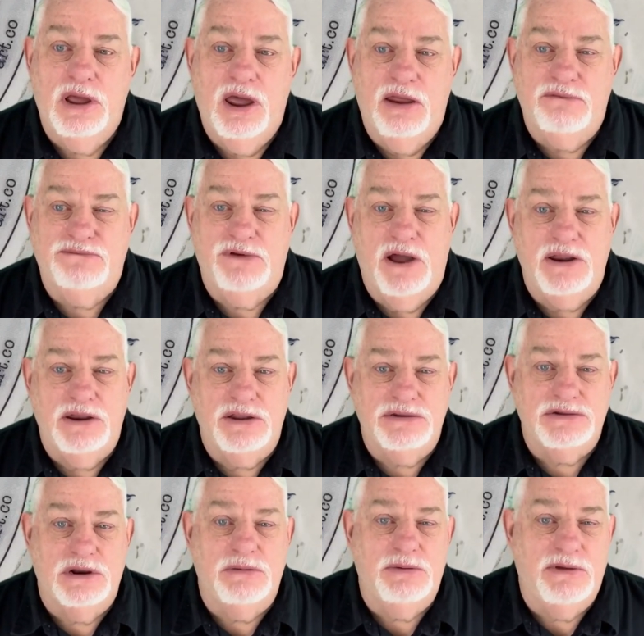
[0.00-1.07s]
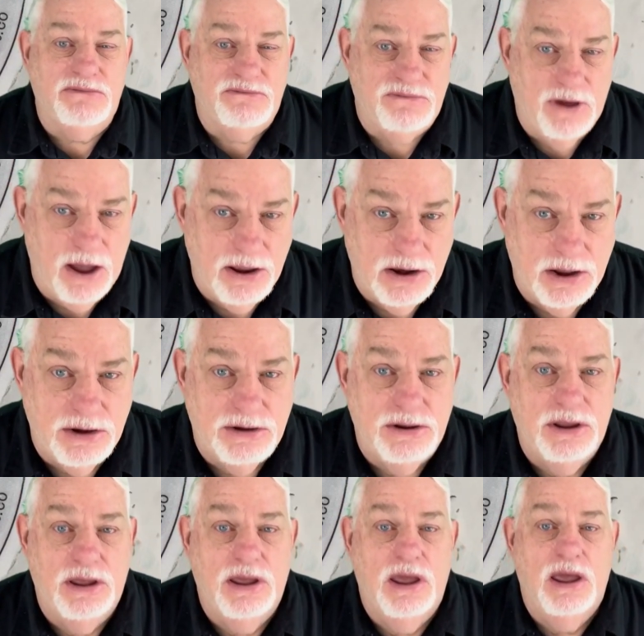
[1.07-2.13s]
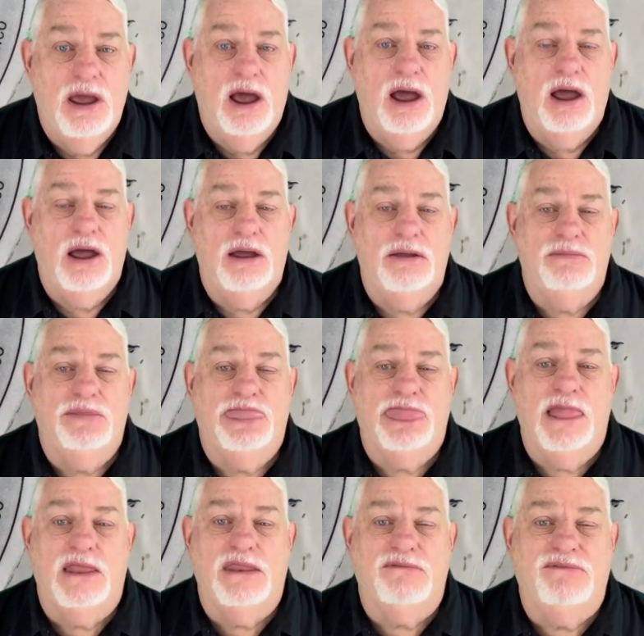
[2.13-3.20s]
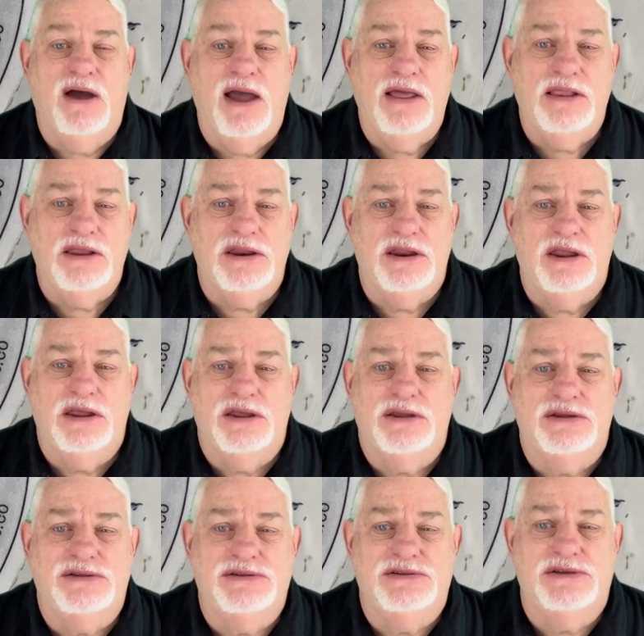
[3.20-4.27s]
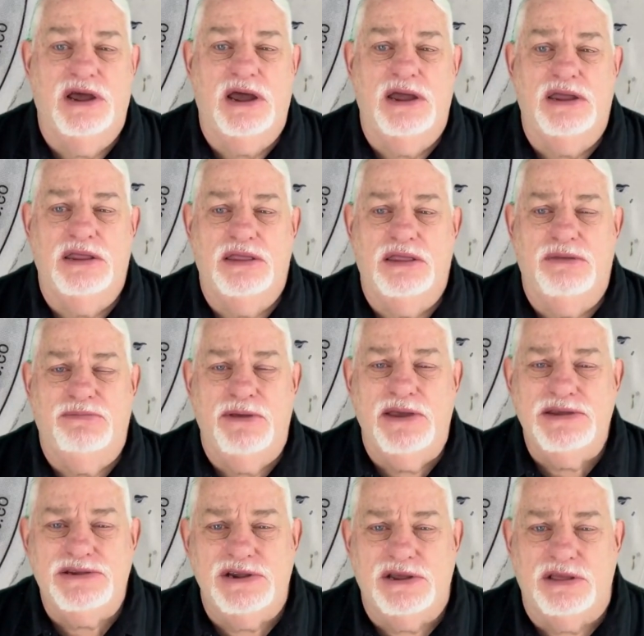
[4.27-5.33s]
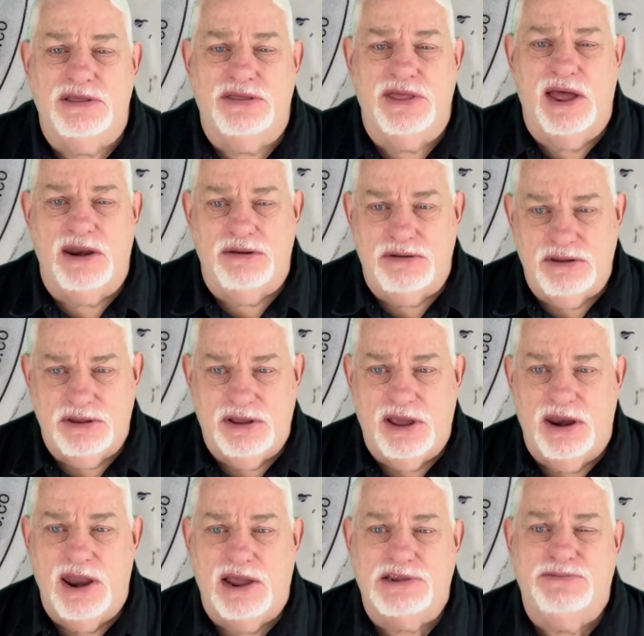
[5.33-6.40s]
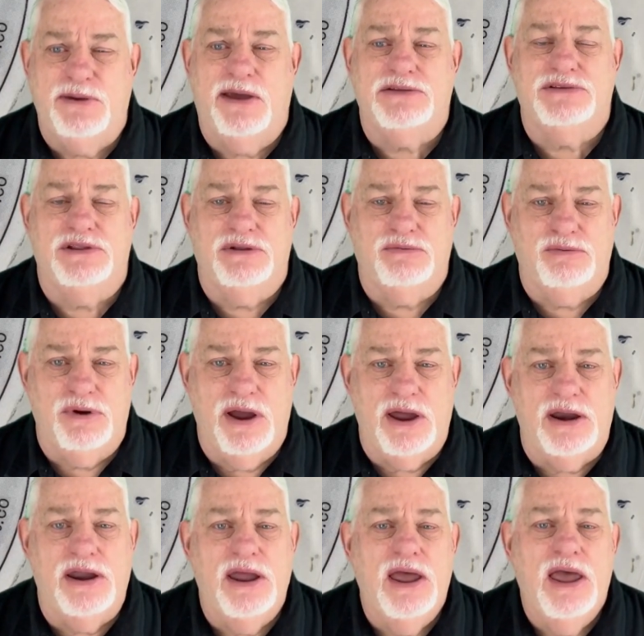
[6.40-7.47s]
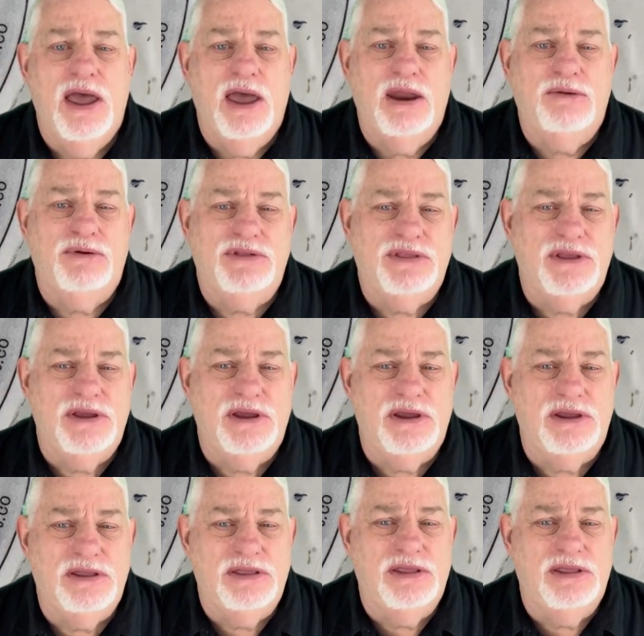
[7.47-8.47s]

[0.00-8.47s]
And finally, it's going to be violet. Now, the violet is basically that connects back to the red. And what the